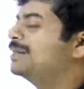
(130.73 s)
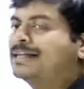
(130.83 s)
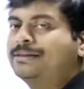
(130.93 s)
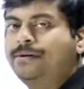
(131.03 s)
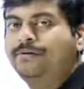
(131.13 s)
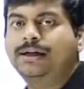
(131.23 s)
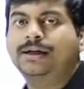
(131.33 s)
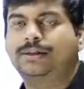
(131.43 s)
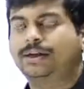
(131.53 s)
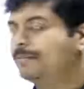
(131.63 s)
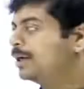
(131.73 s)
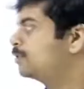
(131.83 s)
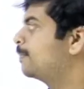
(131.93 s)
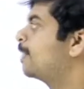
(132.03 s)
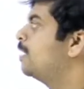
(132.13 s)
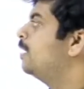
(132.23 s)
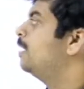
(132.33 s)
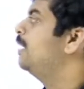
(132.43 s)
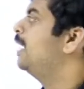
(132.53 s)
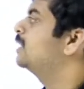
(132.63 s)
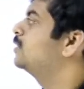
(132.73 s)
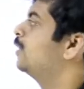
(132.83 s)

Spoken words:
is x power 3 by 2. Next